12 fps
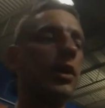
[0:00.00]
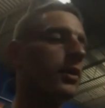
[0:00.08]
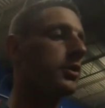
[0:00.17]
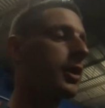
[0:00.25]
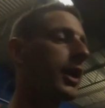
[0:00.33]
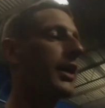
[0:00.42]

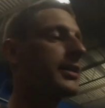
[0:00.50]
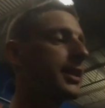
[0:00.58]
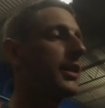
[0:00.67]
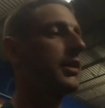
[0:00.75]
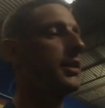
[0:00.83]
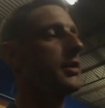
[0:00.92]
So like I
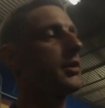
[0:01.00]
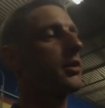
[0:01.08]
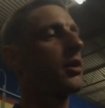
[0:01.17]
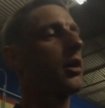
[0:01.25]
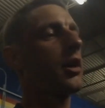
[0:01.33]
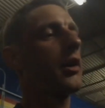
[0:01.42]
said, this is the
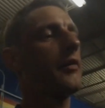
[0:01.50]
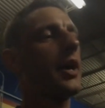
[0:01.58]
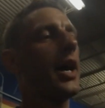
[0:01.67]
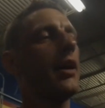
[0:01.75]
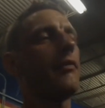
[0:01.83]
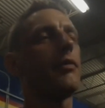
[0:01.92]
car I've
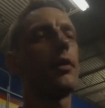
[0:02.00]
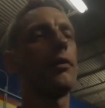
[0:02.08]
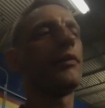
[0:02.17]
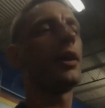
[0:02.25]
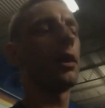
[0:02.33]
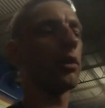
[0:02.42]
had for a
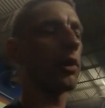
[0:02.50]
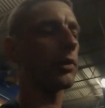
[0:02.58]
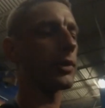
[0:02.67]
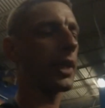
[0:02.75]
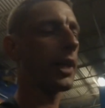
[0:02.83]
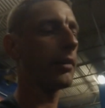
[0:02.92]
very long
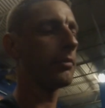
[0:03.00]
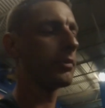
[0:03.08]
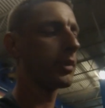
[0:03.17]
time,